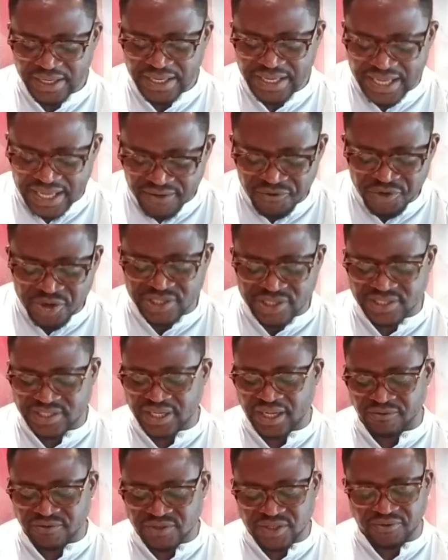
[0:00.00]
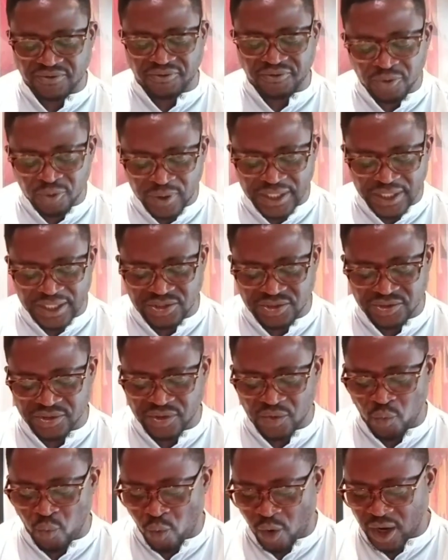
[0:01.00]
Give yourselves fully to
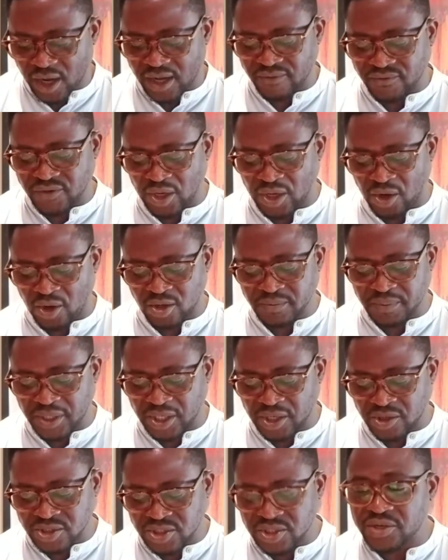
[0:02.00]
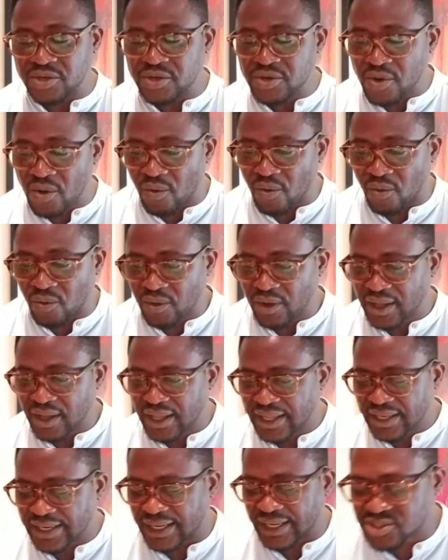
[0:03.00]
the work of the Lord, because you know
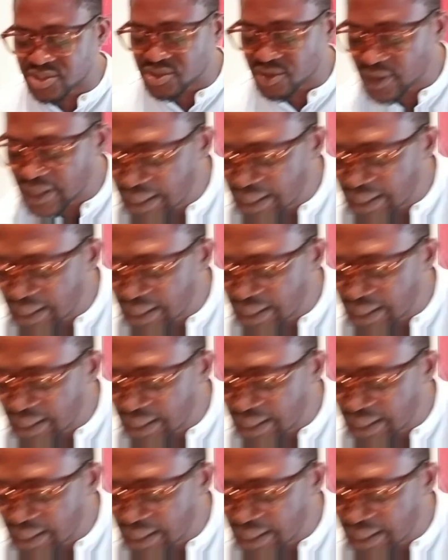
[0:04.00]
that your